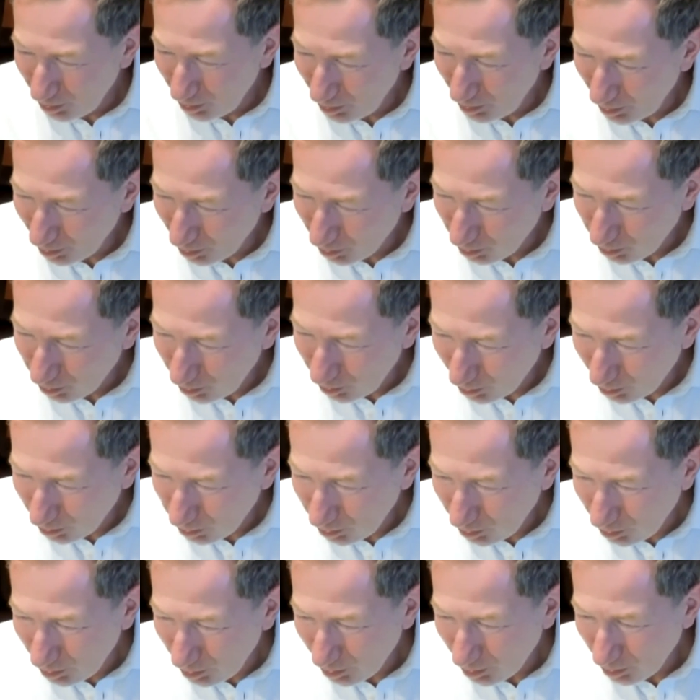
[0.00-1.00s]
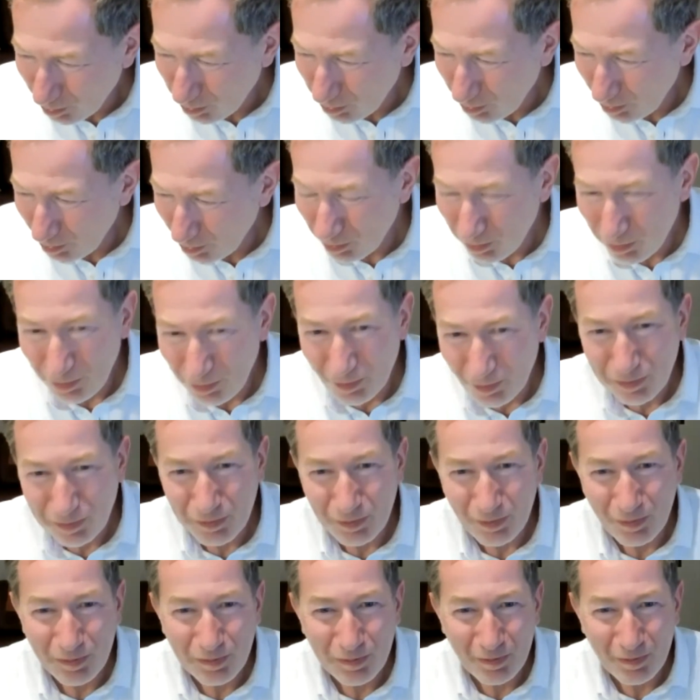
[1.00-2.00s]
you claimed that the original
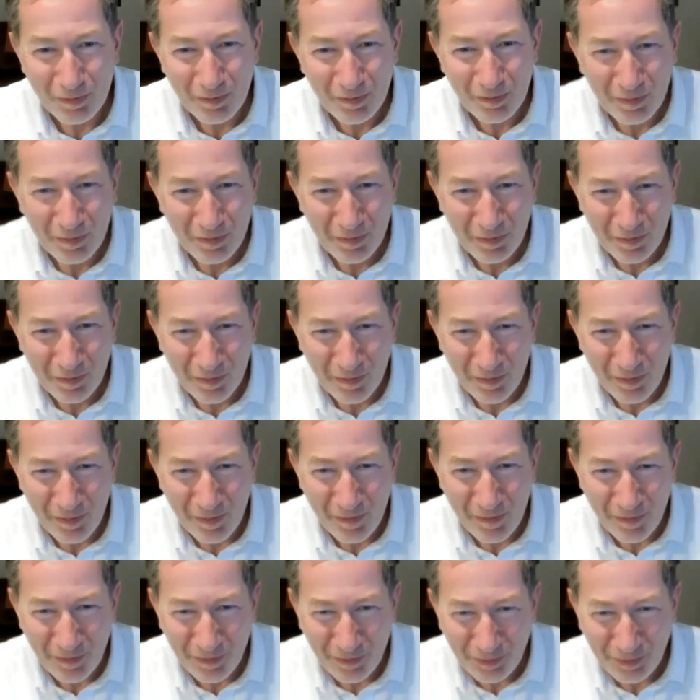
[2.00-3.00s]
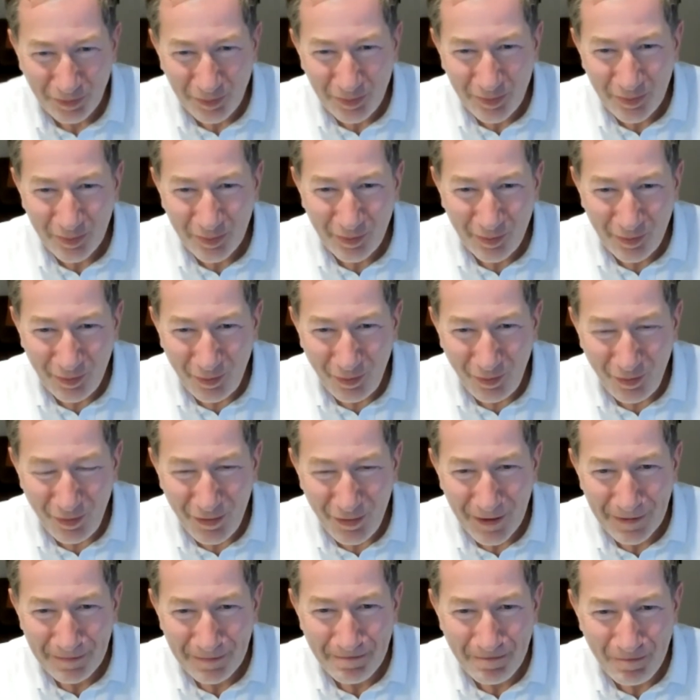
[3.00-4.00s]
internet dream of
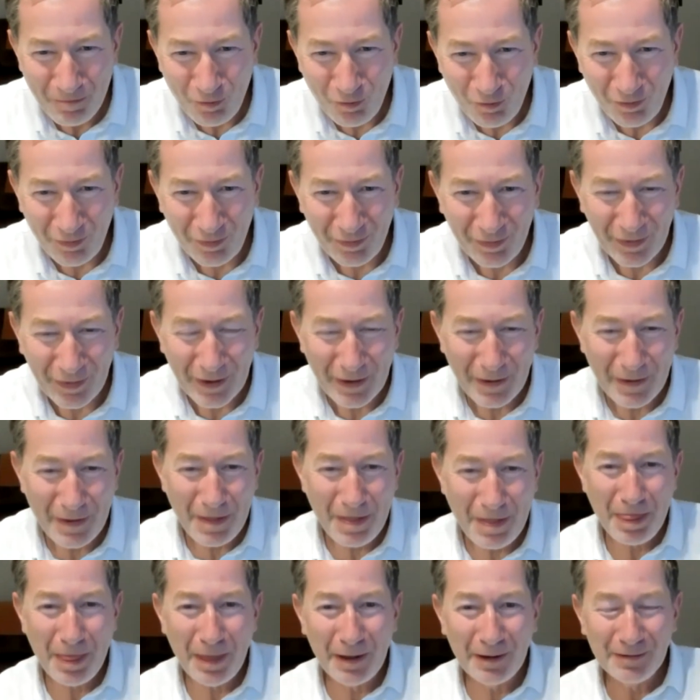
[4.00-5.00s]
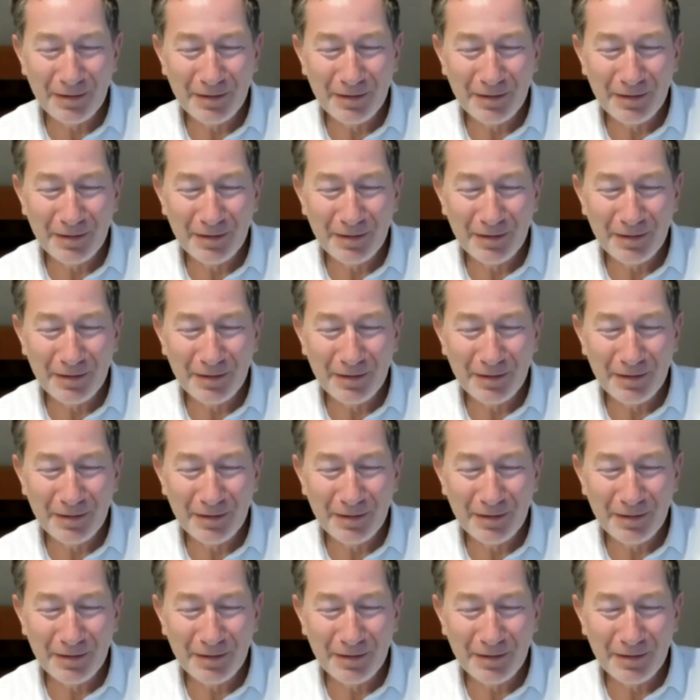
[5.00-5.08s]
freedom and sharing